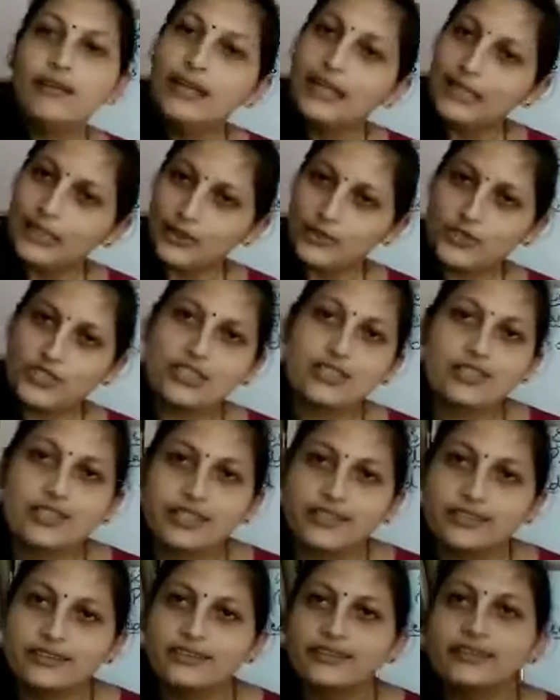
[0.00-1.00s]
Hello
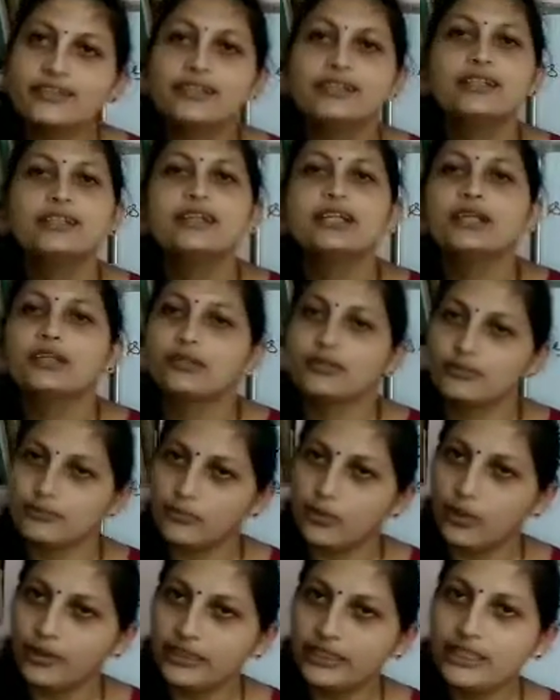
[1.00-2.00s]
children, good
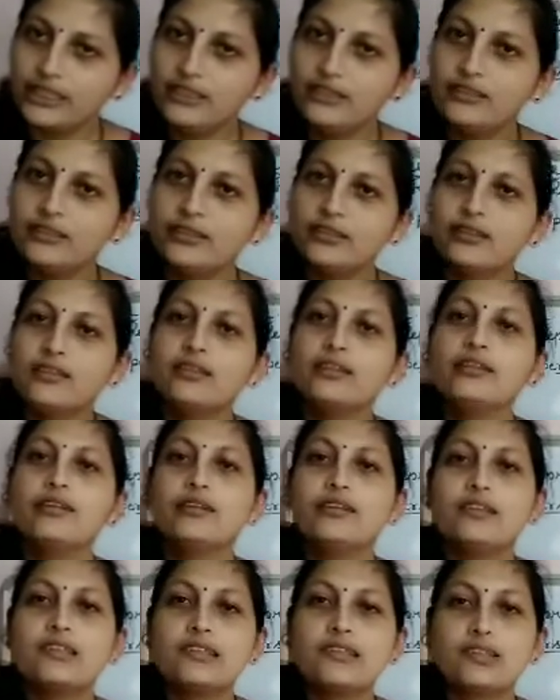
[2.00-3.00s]
morning.
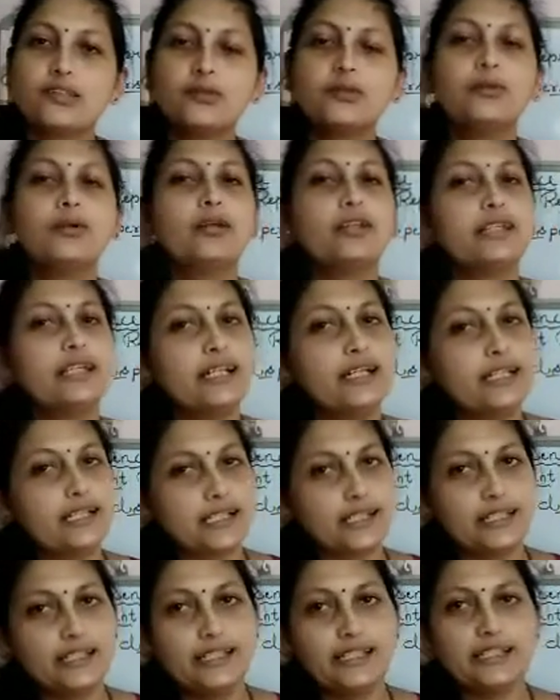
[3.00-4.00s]
So in the
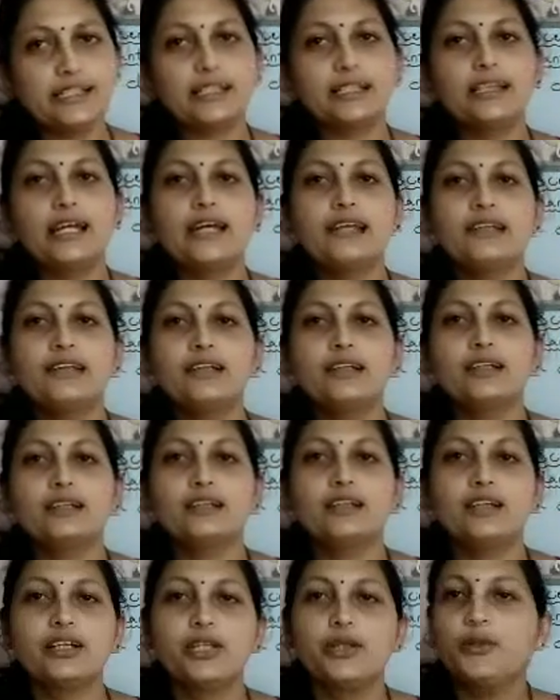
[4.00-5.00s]
earlier class
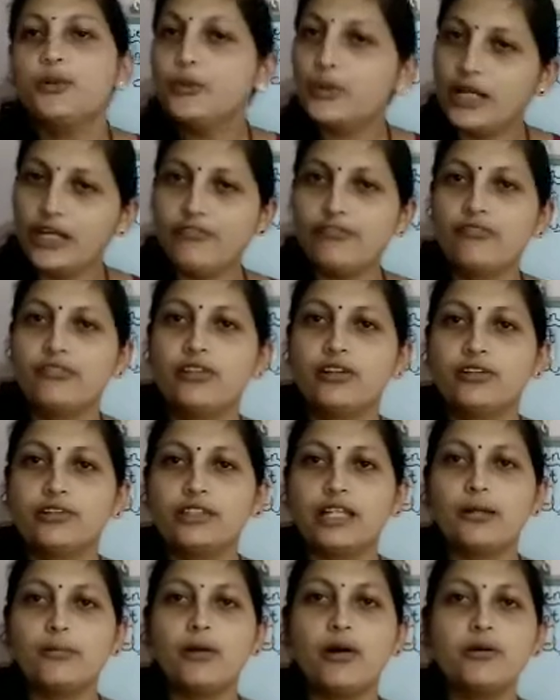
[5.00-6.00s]
you have
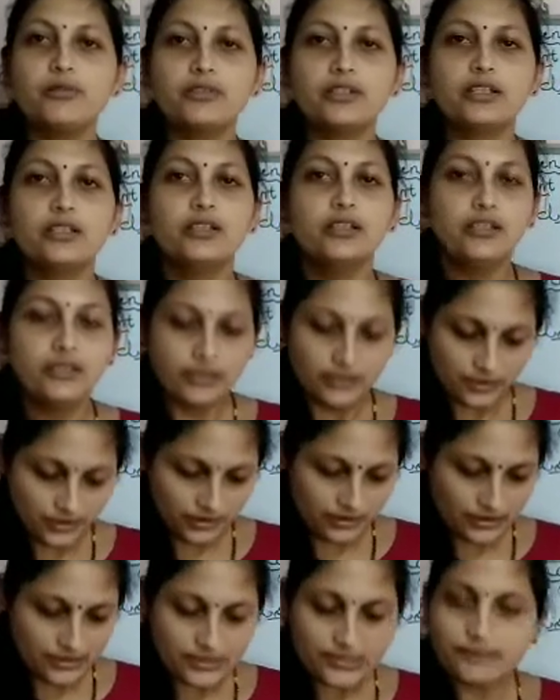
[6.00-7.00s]
learnt about
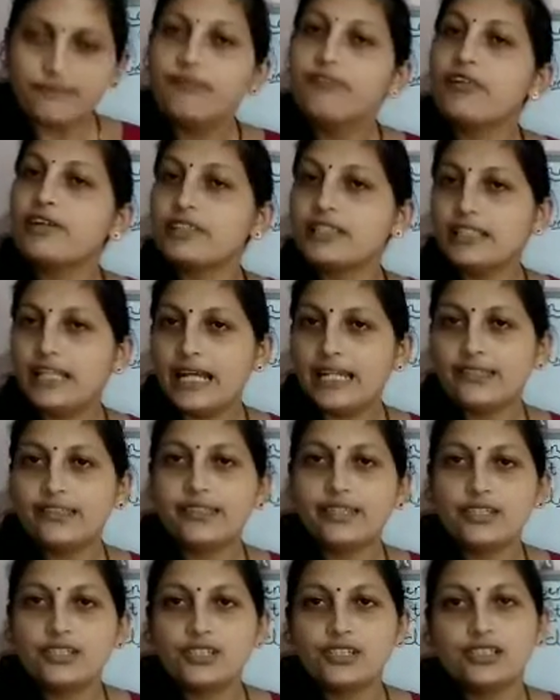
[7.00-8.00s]

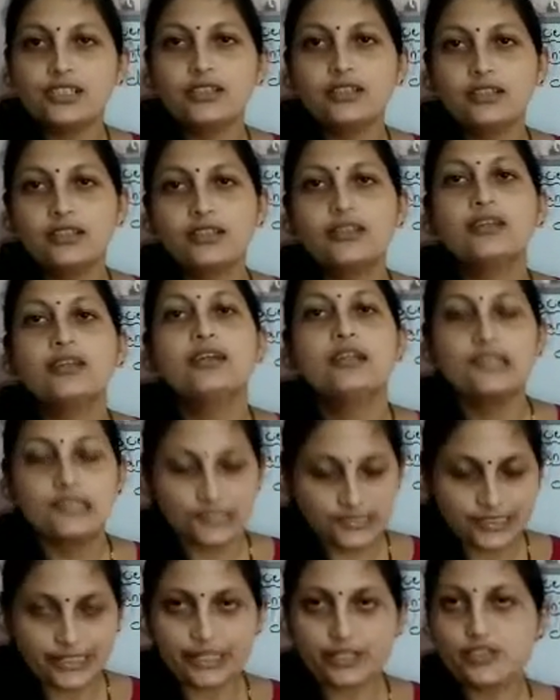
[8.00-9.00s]
fertilization,
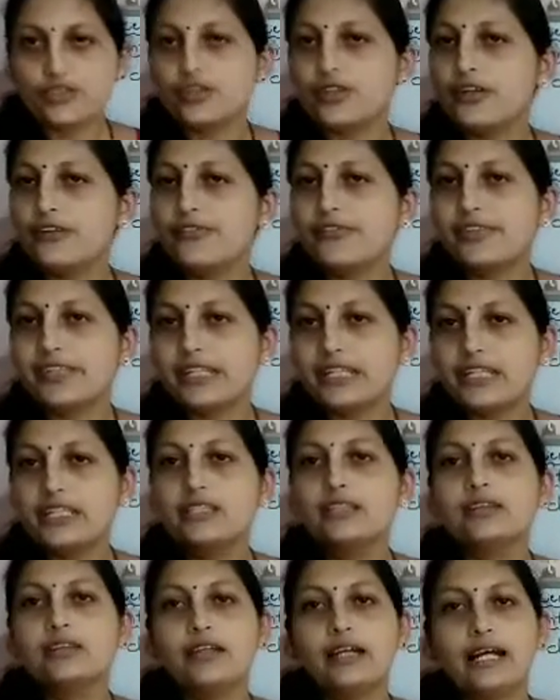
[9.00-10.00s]
structure of seed
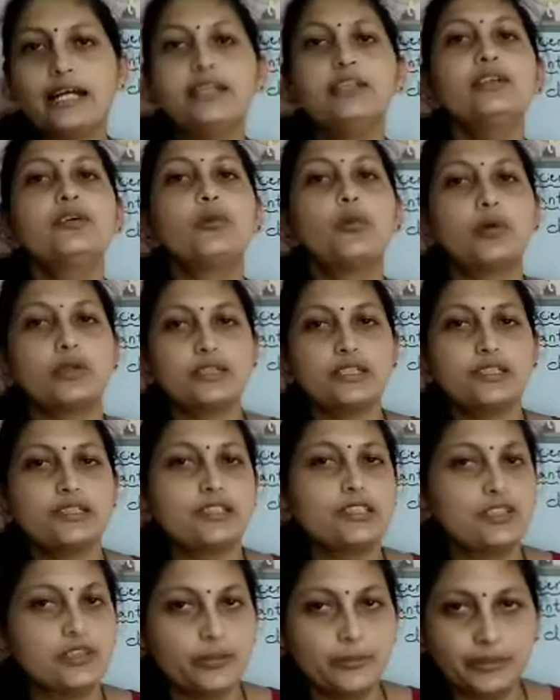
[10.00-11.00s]
and what is
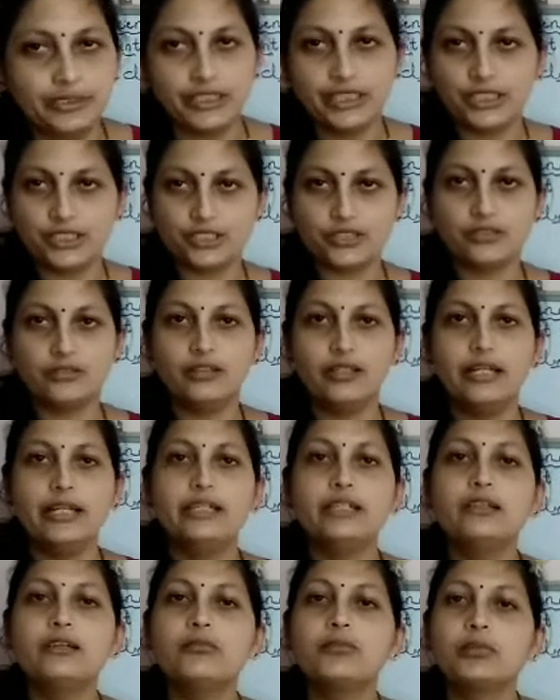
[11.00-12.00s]
germination
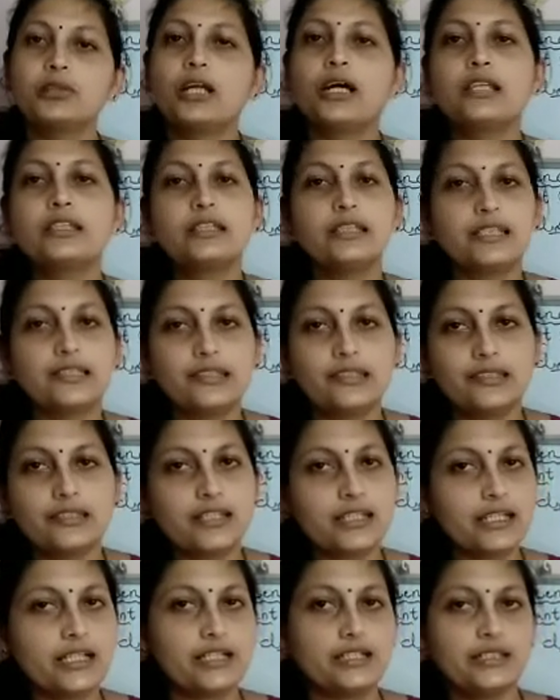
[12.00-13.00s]
and what are the
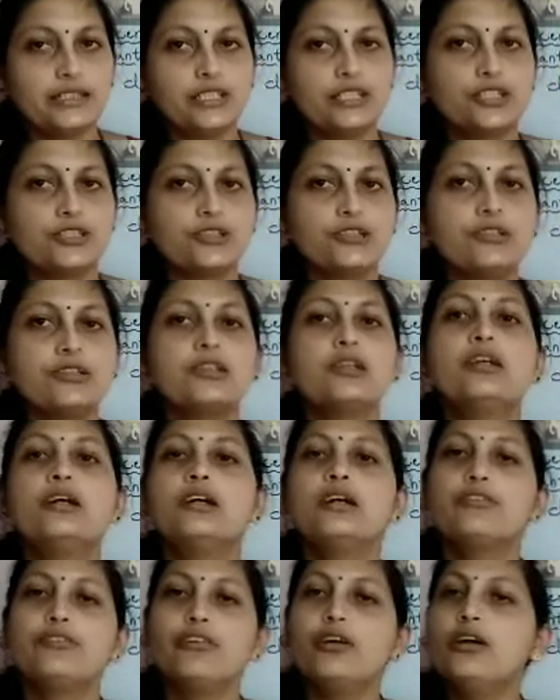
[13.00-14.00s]
necessary conditions
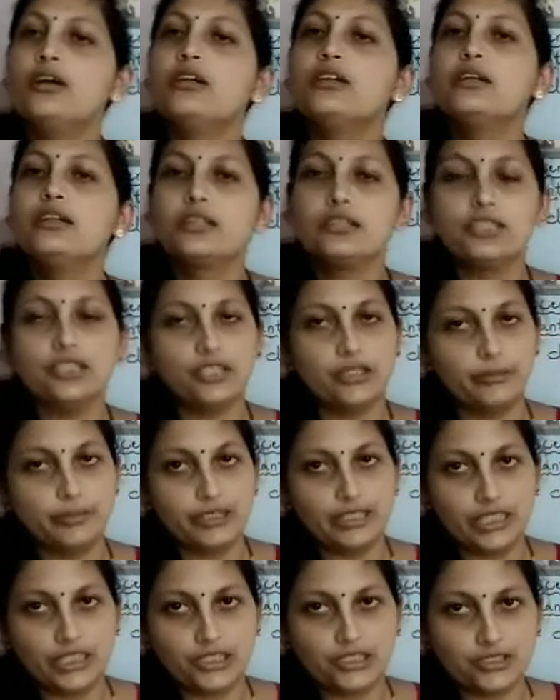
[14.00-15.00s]
for
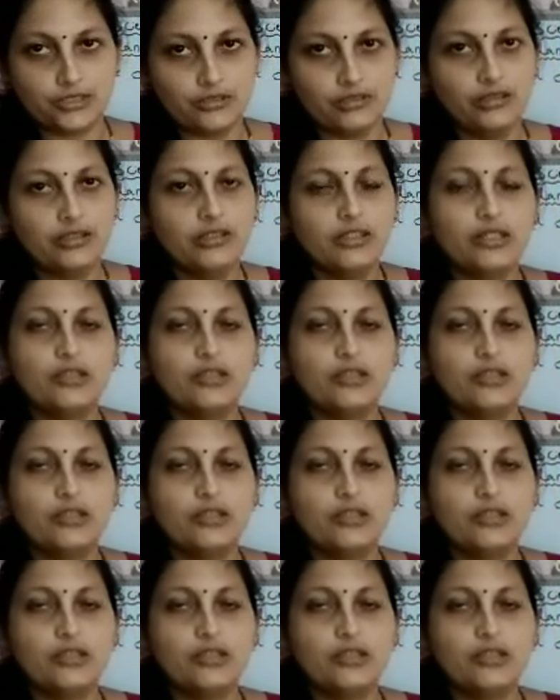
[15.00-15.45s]
germination.